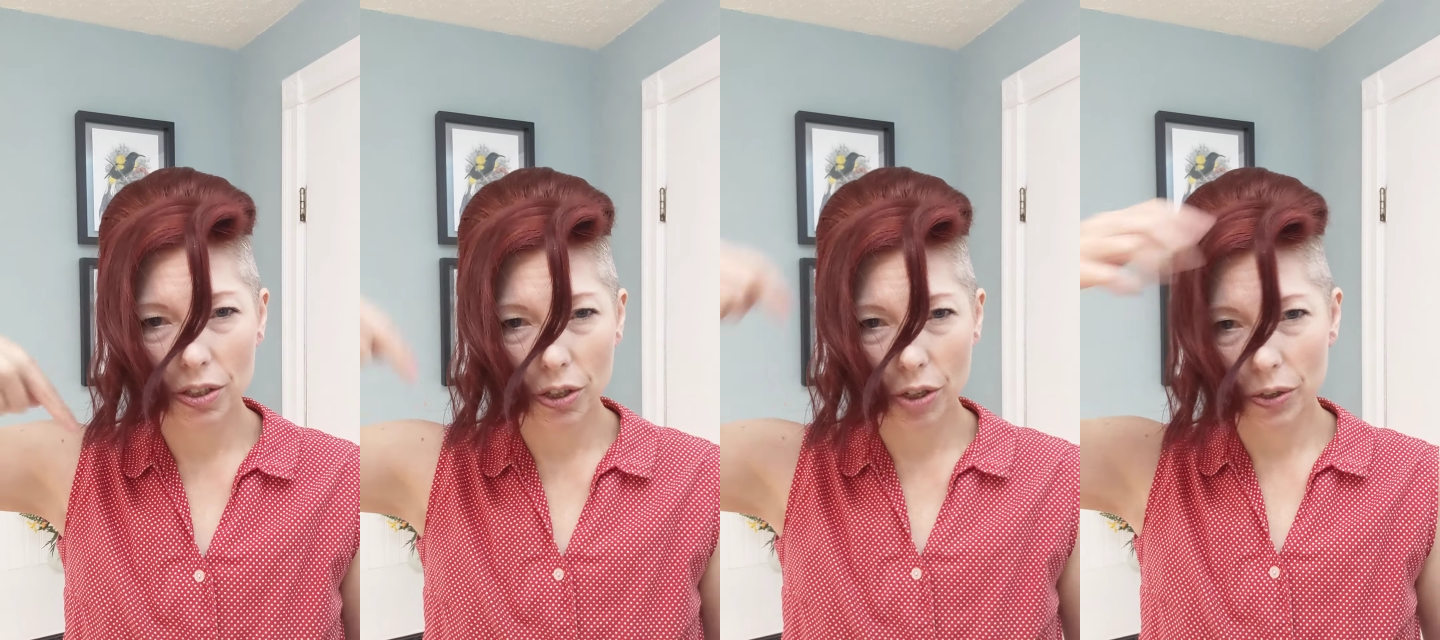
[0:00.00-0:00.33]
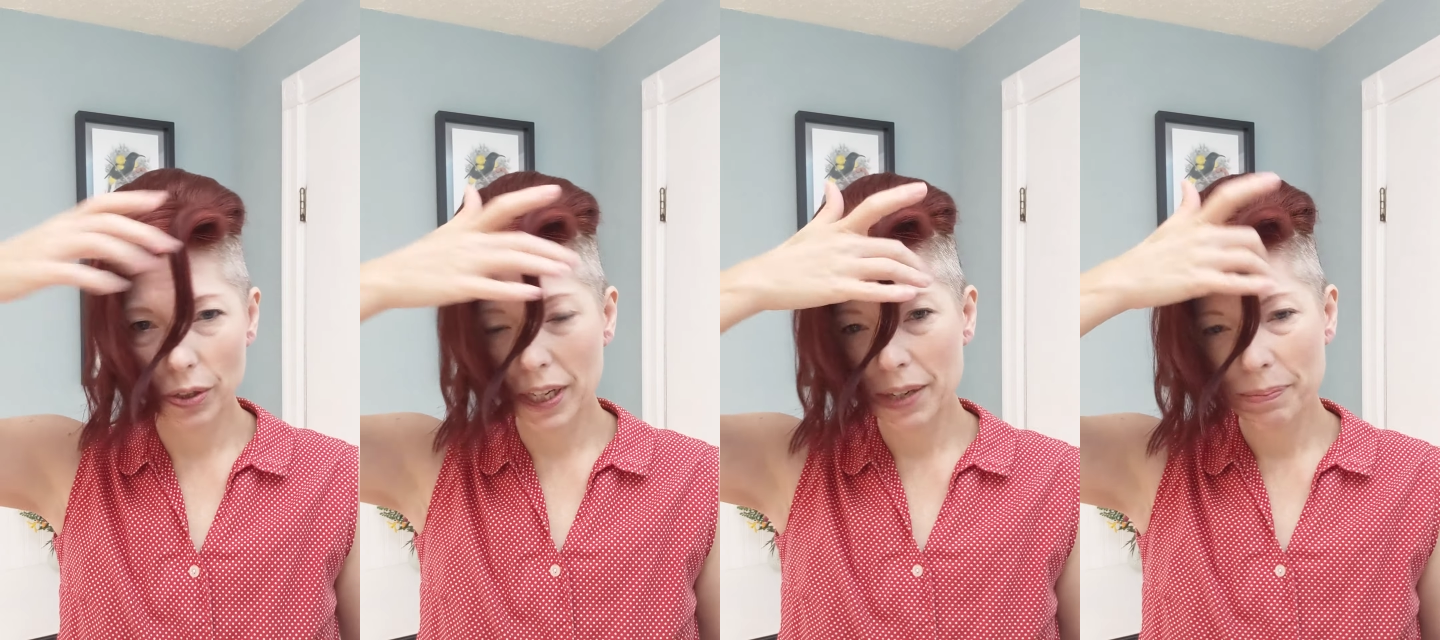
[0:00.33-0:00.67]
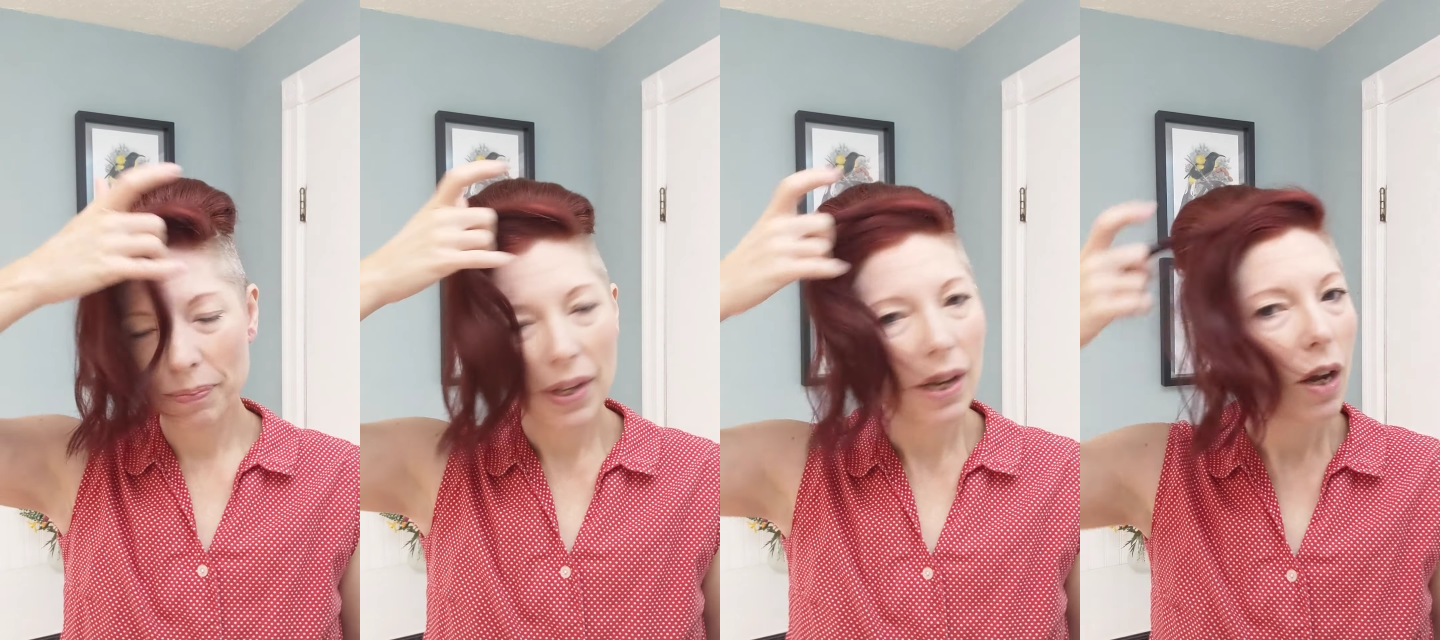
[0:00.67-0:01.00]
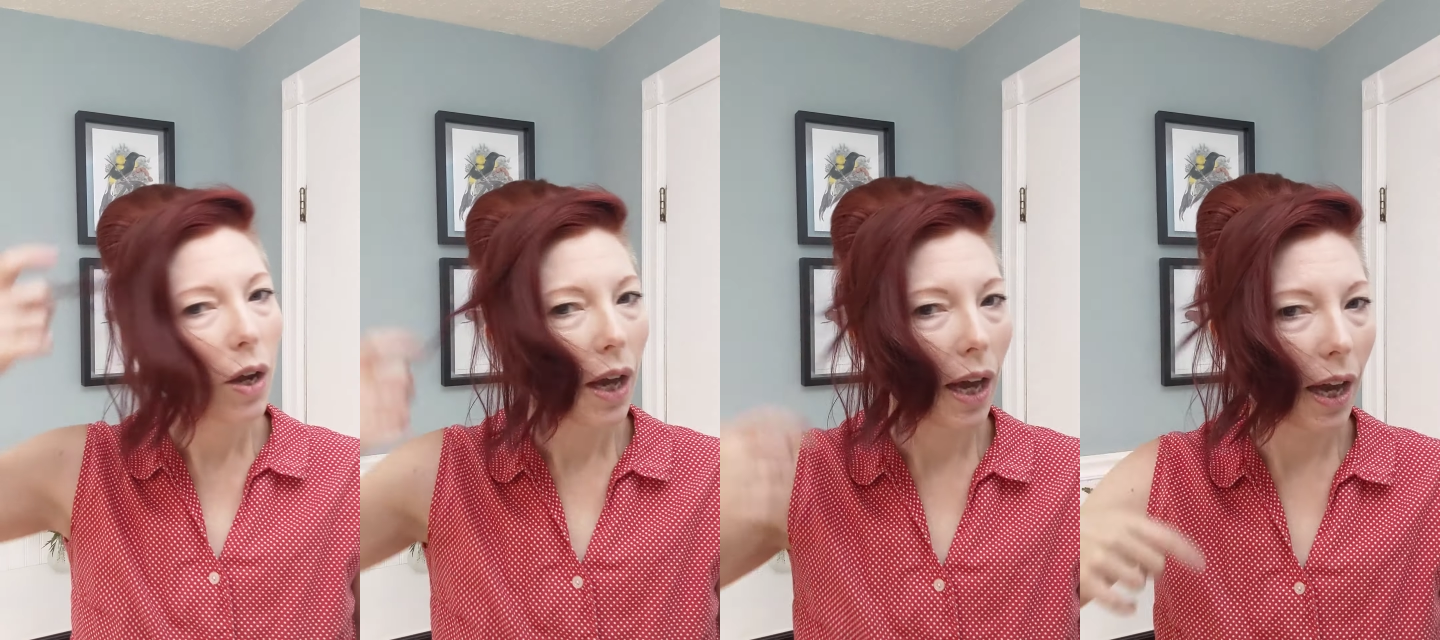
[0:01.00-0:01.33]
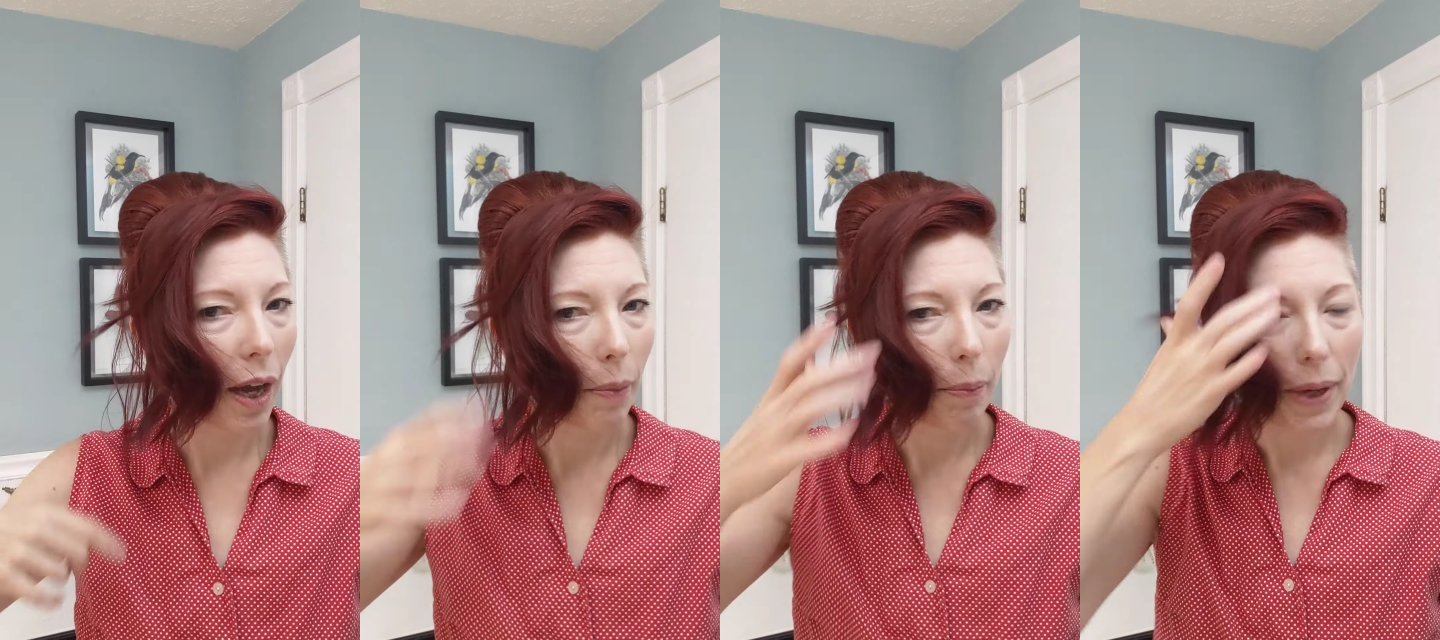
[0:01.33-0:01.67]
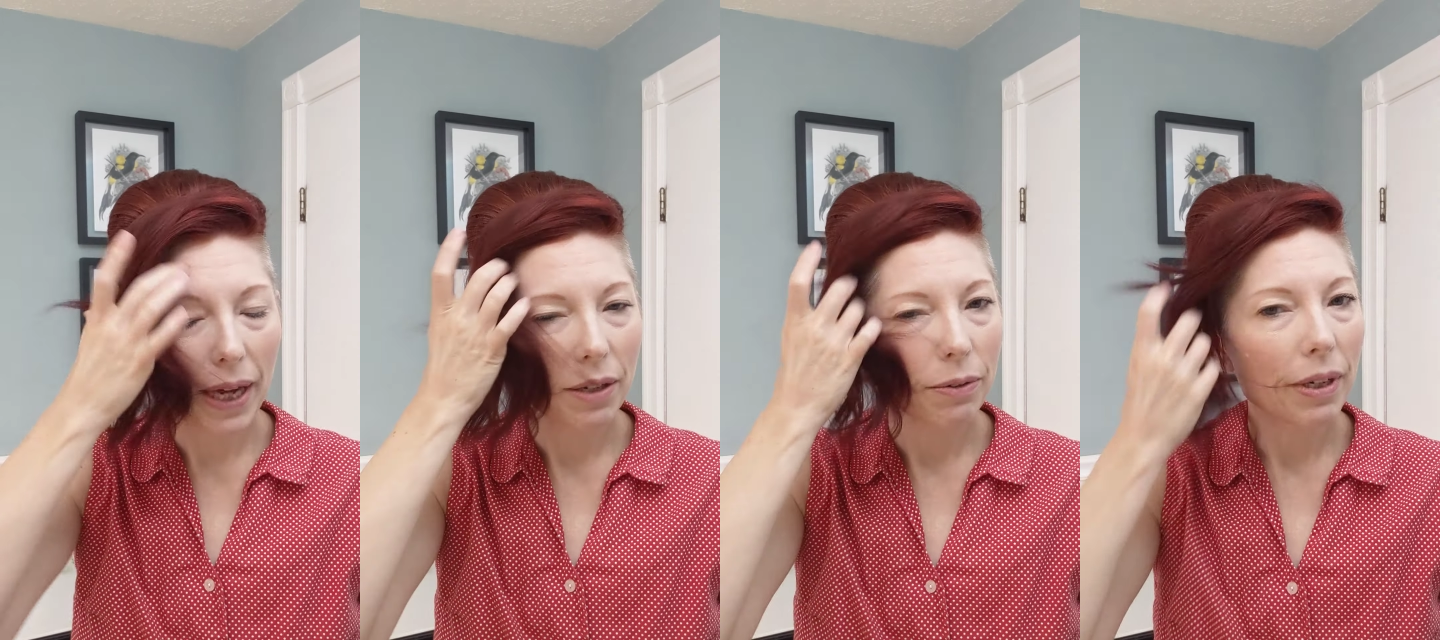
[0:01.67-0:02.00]
and curl it.
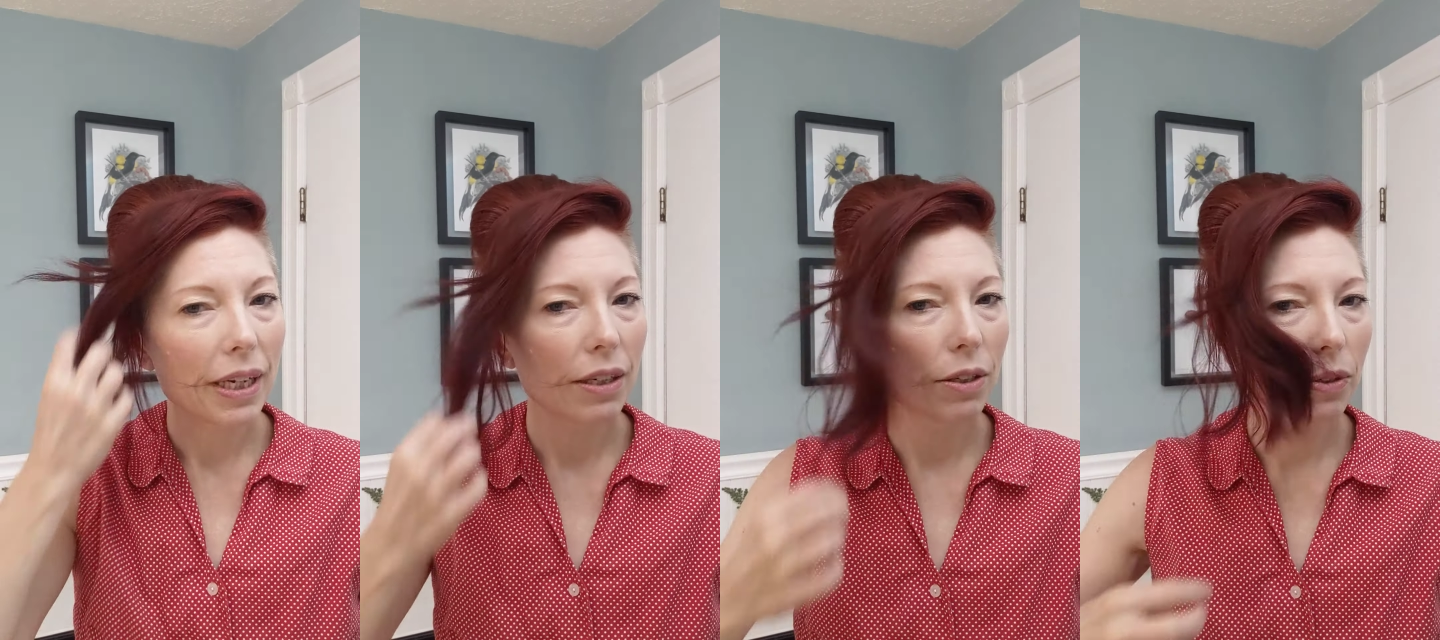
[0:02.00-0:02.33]
But I don't need